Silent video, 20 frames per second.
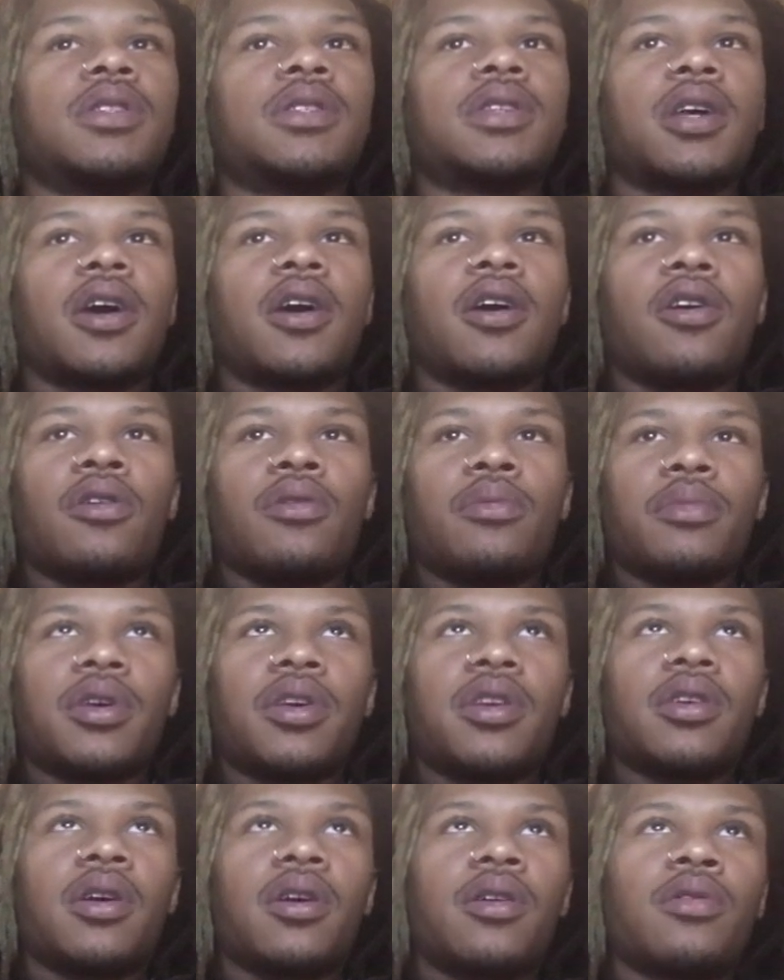I don't be,
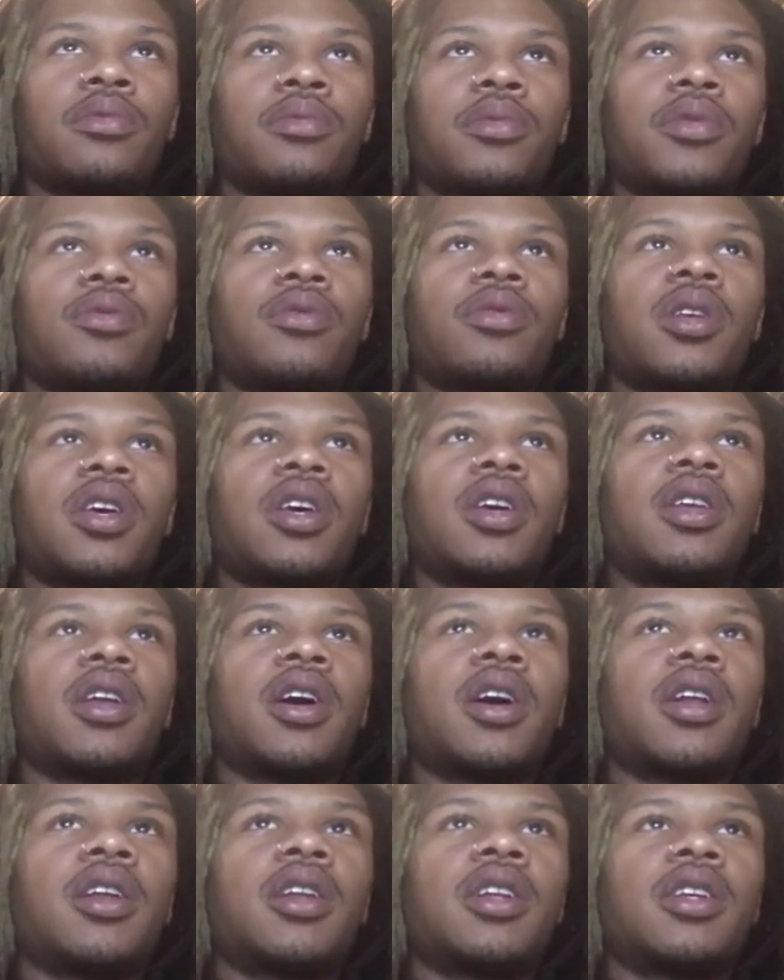I don't be need
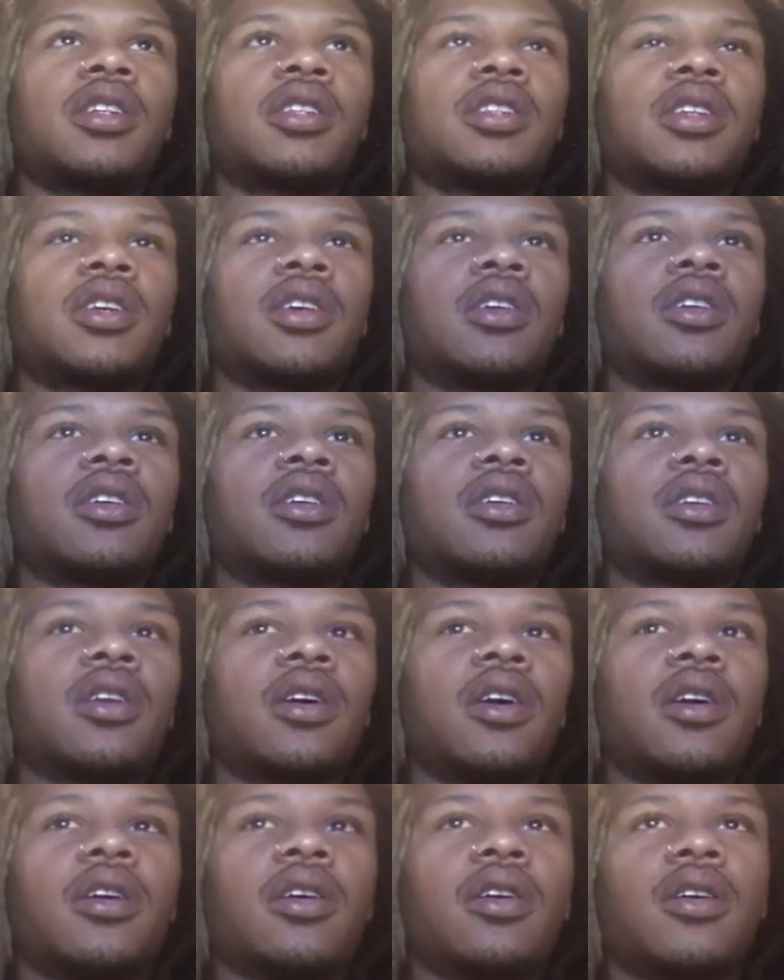none of this shit.
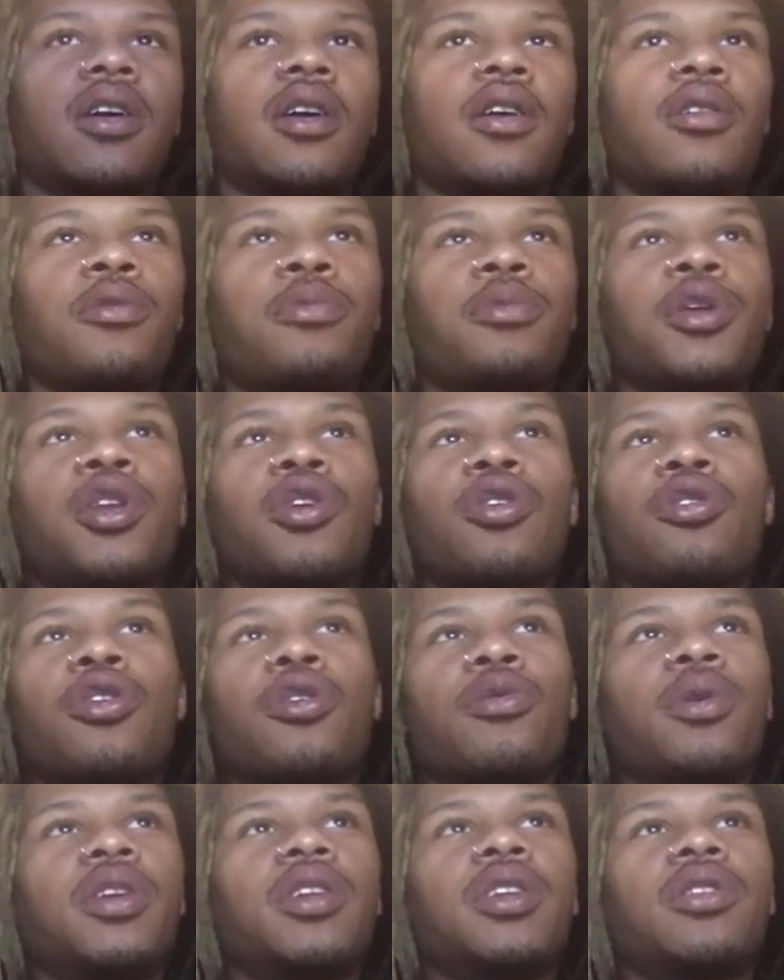I don't be
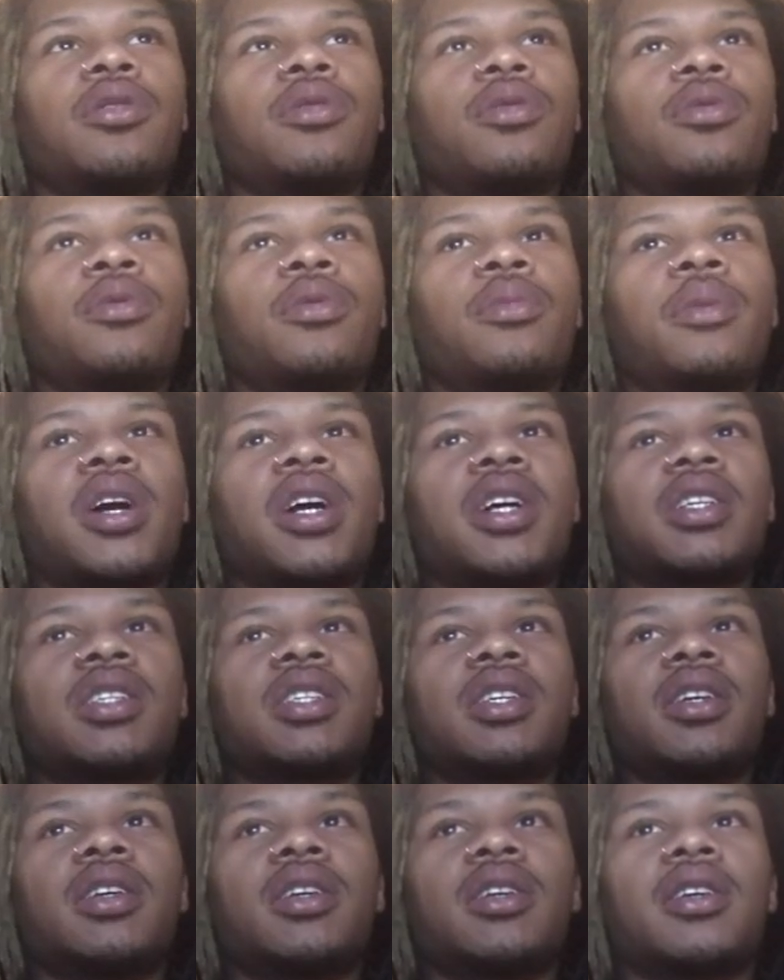knowing what to do with my
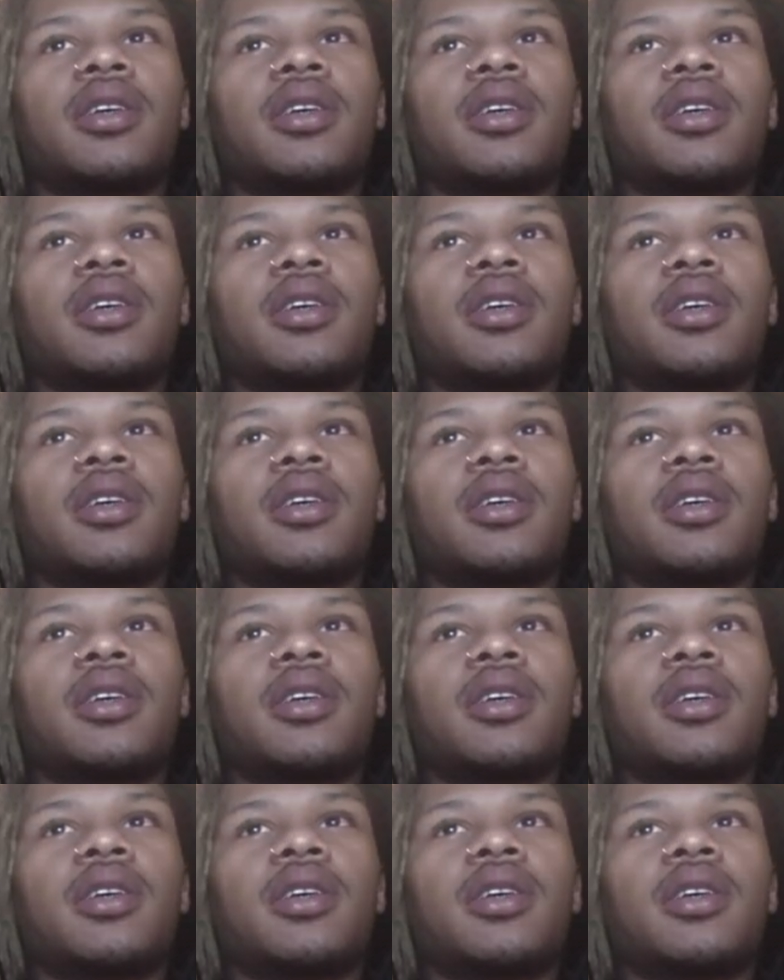shit.